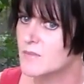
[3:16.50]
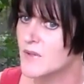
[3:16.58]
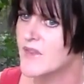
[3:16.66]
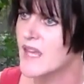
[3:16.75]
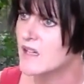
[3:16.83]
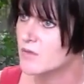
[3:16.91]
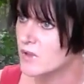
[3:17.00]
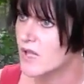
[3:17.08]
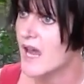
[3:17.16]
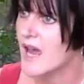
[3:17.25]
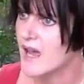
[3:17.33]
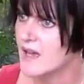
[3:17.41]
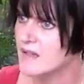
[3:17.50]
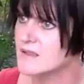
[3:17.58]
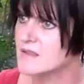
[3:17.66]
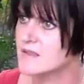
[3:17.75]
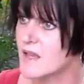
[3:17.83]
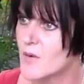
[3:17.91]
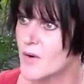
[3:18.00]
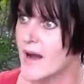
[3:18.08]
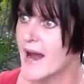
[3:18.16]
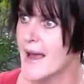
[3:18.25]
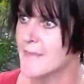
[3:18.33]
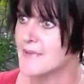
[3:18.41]
But they could relax. They were
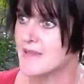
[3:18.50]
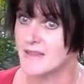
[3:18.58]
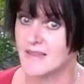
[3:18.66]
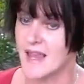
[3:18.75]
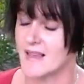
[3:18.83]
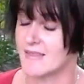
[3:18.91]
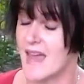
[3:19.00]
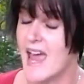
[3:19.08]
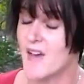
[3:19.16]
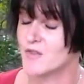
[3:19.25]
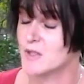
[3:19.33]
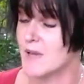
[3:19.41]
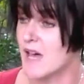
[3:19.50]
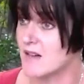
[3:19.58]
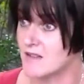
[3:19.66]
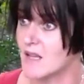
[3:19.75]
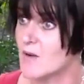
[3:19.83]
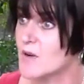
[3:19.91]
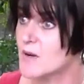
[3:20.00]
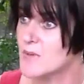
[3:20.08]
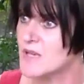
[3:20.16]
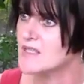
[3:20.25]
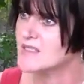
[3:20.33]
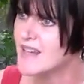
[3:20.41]
happy. They laughed about it. They were at
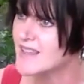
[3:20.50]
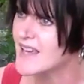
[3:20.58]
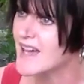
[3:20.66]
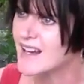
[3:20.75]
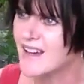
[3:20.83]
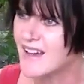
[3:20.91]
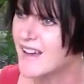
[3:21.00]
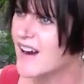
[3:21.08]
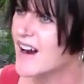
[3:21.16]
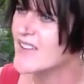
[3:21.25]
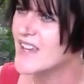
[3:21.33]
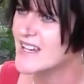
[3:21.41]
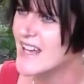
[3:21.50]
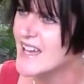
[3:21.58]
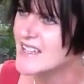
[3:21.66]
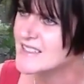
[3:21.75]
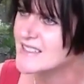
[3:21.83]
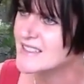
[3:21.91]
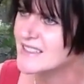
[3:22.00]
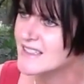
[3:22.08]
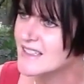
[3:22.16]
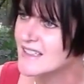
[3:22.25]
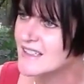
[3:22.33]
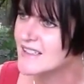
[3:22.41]
peace. And I thought, are they nuts?
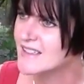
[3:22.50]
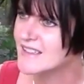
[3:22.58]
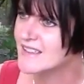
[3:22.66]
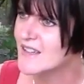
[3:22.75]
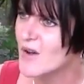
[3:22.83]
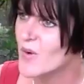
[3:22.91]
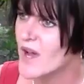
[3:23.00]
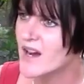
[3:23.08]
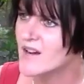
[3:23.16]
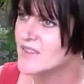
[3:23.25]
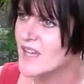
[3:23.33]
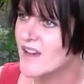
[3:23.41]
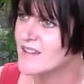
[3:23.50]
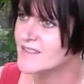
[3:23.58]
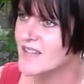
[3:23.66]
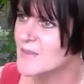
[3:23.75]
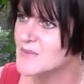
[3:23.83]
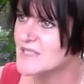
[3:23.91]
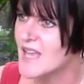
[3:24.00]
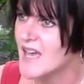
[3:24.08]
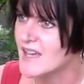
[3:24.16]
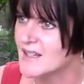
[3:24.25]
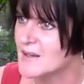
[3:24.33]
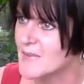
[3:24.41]
Why aren't they
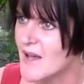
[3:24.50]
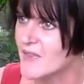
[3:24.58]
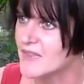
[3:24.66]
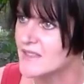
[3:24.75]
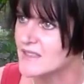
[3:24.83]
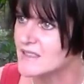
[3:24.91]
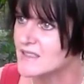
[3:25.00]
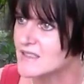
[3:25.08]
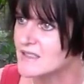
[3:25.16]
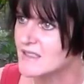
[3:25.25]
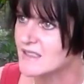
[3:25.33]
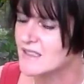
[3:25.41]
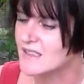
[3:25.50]
upset about this?